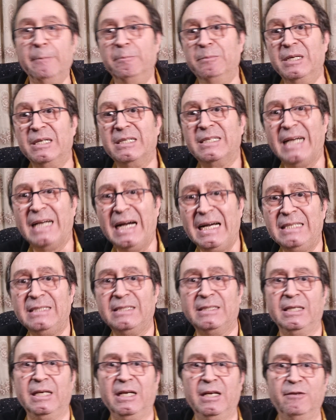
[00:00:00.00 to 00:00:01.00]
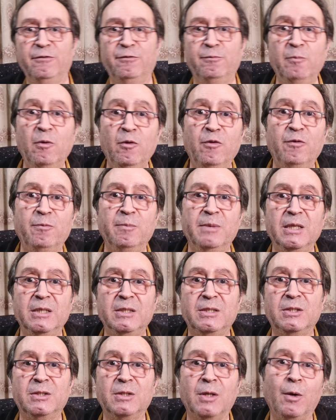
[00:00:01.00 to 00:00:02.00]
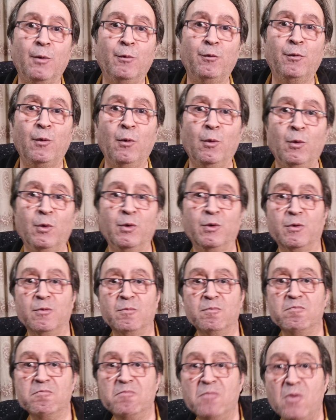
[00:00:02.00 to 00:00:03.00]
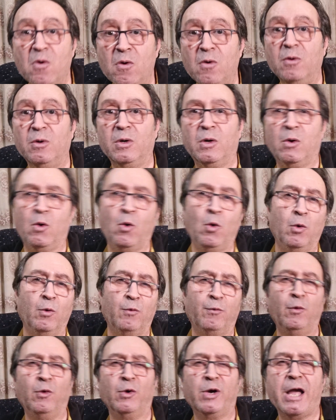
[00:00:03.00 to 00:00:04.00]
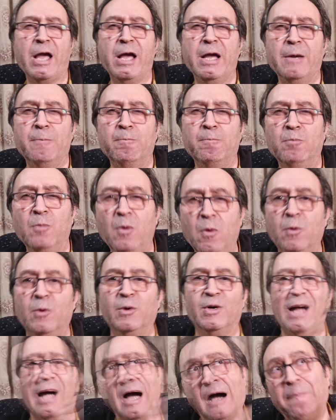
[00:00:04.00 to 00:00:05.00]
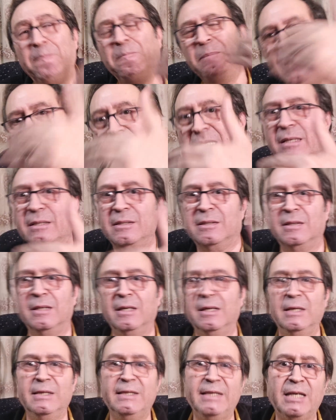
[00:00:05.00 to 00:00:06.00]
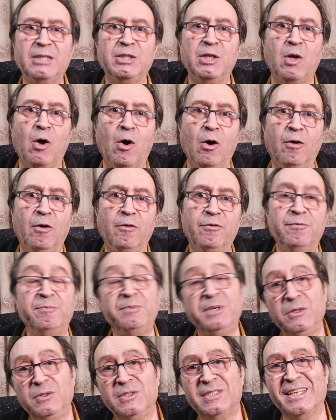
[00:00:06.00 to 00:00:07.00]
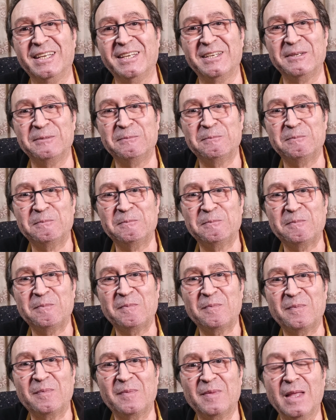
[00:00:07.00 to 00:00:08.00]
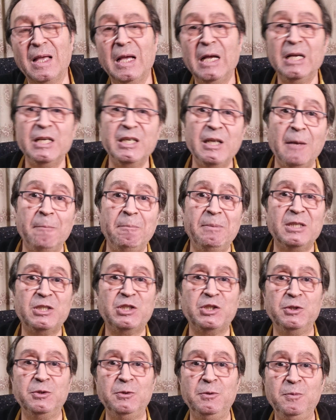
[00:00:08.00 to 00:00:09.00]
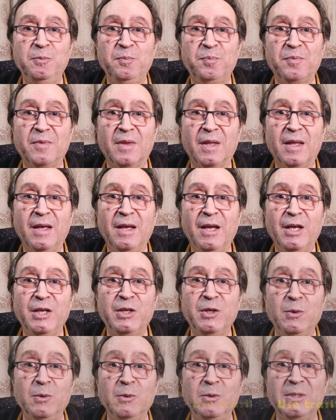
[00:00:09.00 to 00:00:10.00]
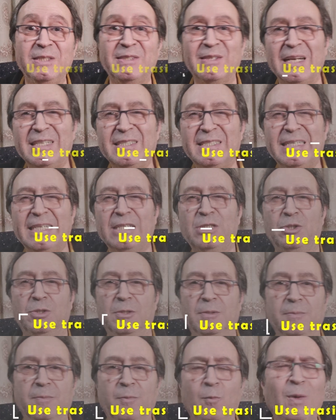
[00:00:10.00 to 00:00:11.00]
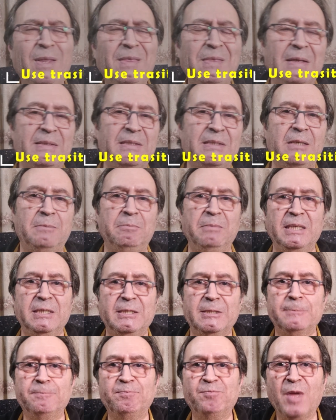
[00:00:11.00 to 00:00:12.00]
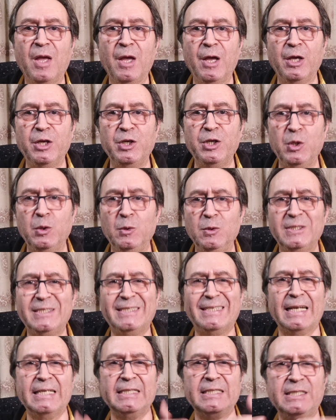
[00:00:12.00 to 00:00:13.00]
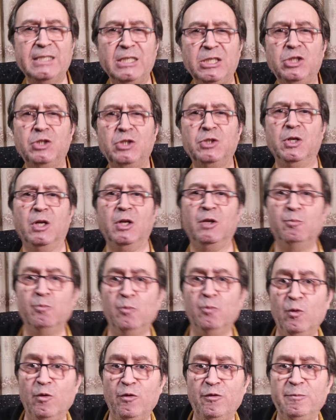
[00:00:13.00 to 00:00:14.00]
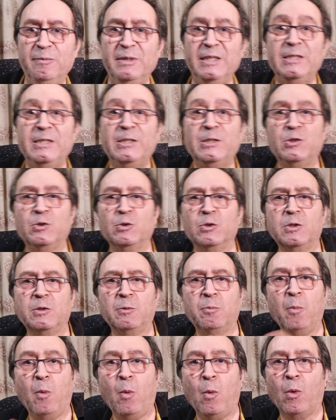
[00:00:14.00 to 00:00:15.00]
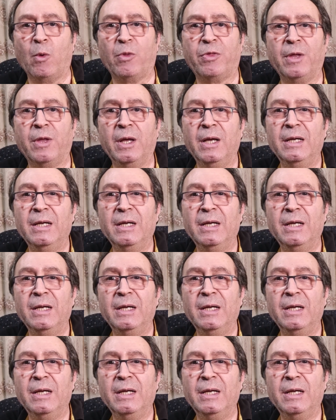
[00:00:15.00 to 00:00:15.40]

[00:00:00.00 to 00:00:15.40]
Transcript: percussive movements for a more upbeat section of music. Number two, use transition. What does it mean? Use transitional movements to smooth